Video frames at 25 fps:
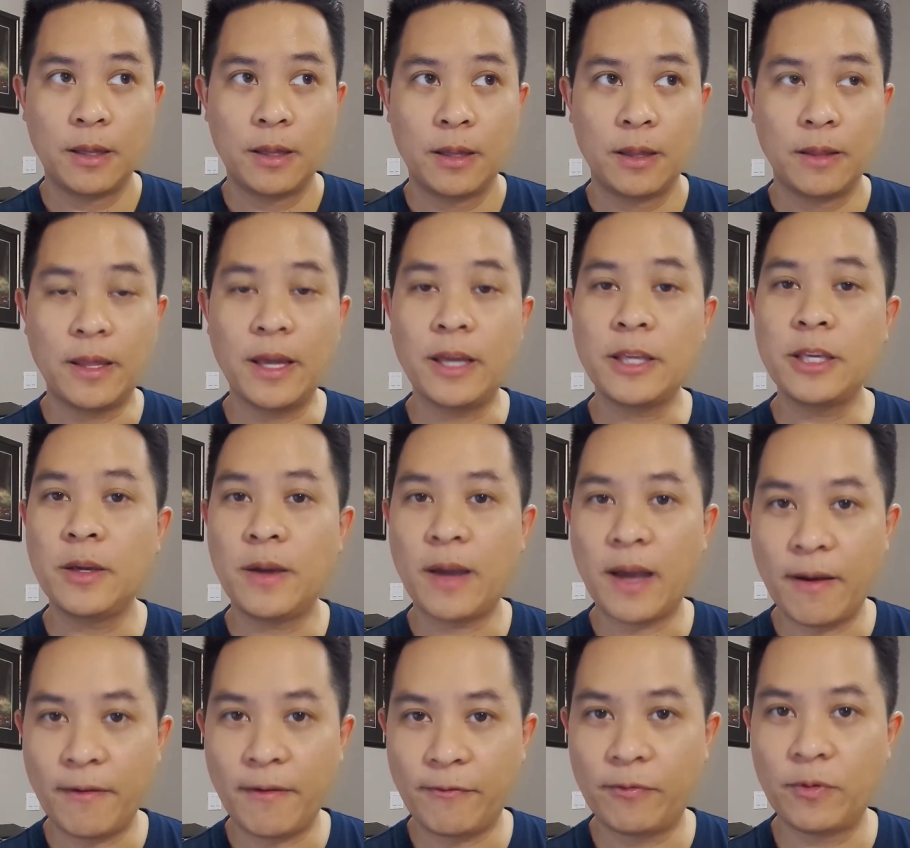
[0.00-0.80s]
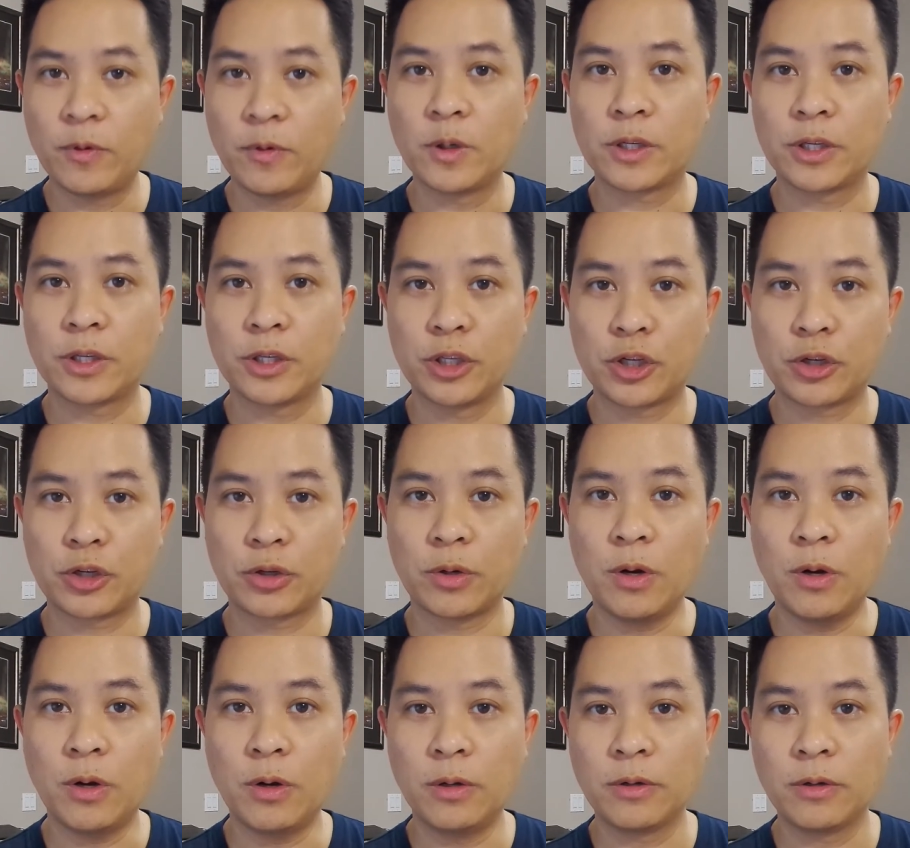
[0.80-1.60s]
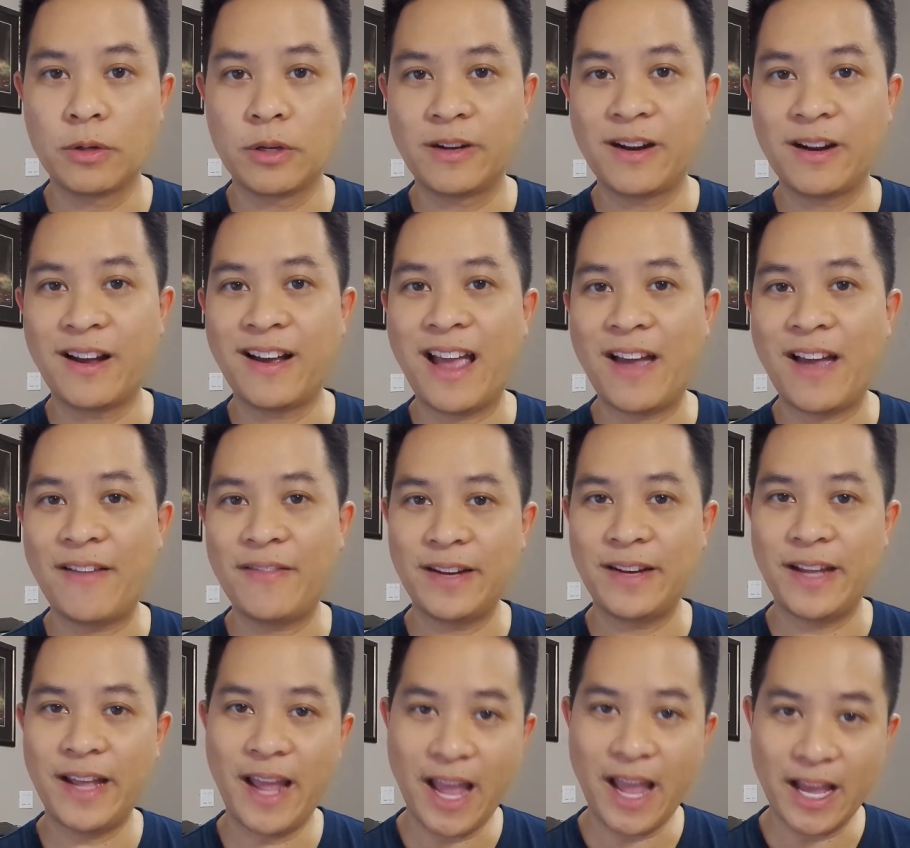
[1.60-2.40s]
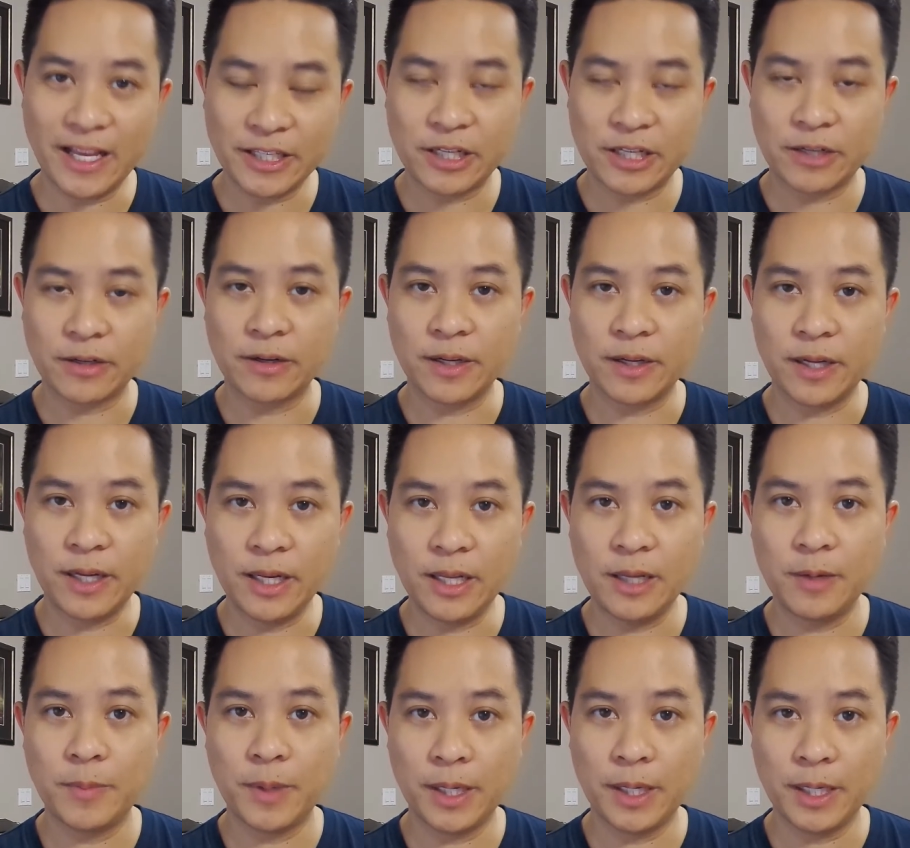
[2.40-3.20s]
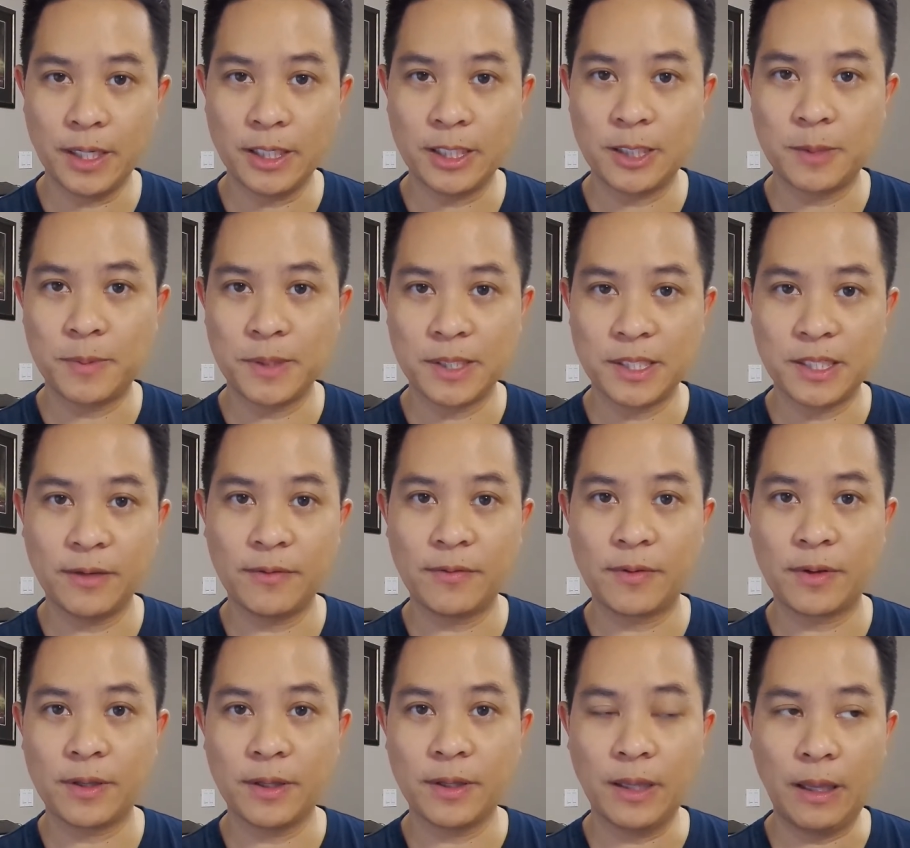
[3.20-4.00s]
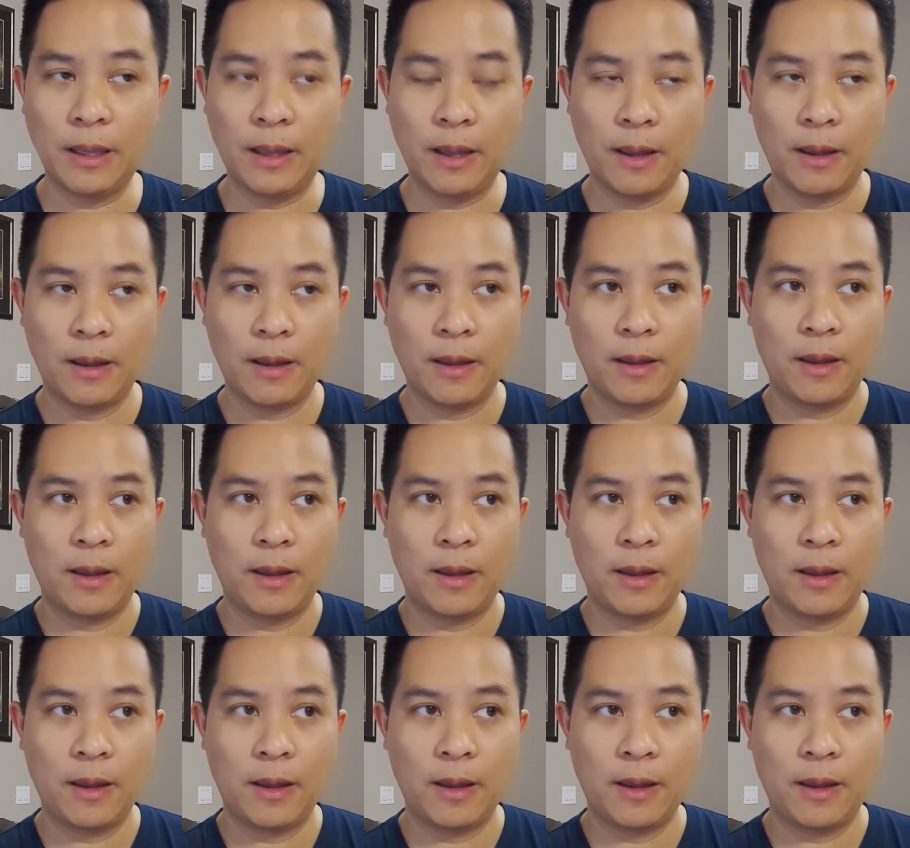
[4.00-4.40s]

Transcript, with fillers: then you have full control. You're not having to answer to anybody specifically.